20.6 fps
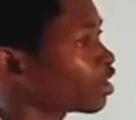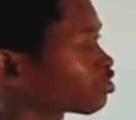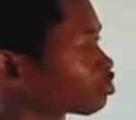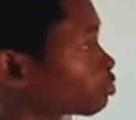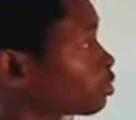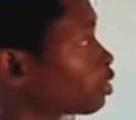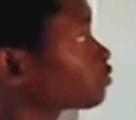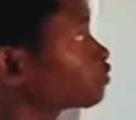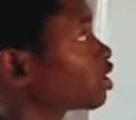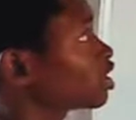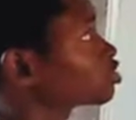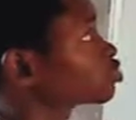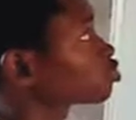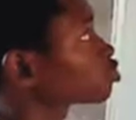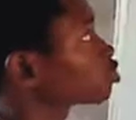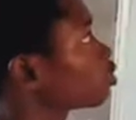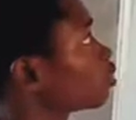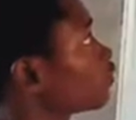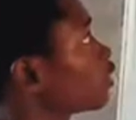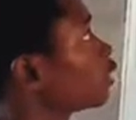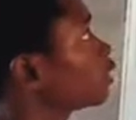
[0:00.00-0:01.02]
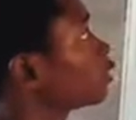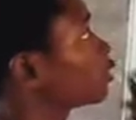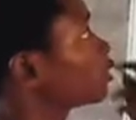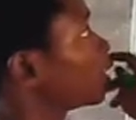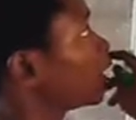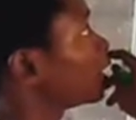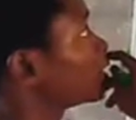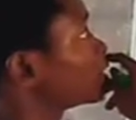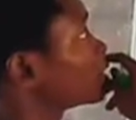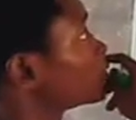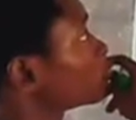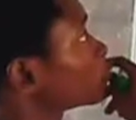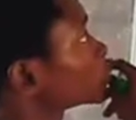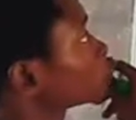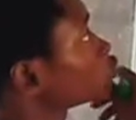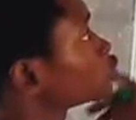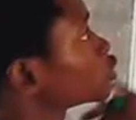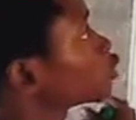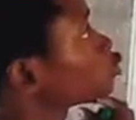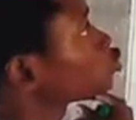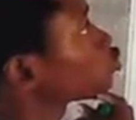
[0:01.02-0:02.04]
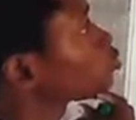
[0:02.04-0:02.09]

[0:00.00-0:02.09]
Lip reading: some outlines to cover. At the end of today, we should